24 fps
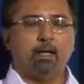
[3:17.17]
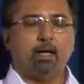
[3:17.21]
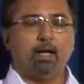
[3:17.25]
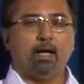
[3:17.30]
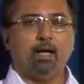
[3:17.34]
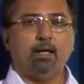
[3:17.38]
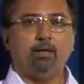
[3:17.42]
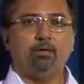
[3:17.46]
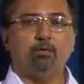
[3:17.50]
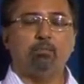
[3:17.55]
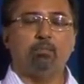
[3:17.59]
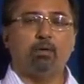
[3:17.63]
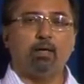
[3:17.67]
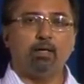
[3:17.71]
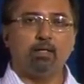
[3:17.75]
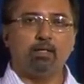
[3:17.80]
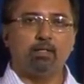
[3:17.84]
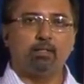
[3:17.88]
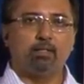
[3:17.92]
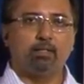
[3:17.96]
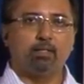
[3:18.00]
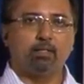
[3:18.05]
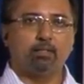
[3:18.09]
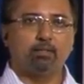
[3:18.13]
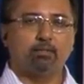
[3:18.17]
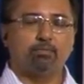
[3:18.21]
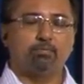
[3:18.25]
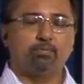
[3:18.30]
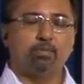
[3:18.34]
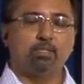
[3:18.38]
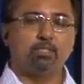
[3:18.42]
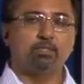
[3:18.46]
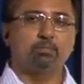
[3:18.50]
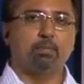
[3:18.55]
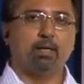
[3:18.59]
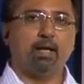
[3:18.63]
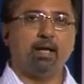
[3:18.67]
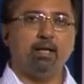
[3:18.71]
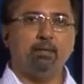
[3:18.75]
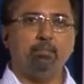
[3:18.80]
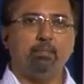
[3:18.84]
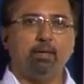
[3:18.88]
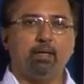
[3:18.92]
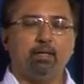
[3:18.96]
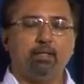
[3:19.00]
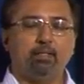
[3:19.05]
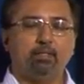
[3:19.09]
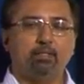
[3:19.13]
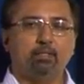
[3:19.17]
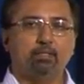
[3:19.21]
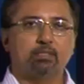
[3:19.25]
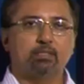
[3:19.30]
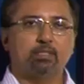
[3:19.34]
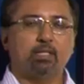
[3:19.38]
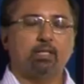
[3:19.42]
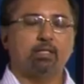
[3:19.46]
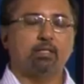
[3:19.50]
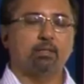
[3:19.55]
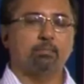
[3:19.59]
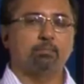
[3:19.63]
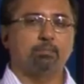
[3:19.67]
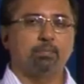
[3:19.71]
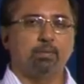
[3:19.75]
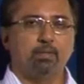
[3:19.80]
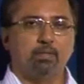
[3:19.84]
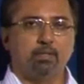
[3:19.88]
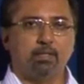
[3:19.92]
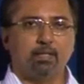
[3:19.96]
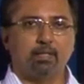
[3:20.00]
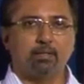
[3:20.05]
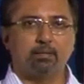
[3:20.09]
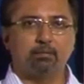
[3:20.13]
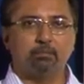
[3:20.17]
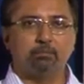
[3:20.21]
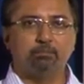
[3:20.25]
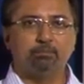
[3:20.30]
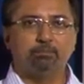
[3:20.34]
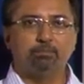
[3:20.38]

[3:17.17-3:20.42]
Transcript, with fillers: and of marketing the first brand managers started appearing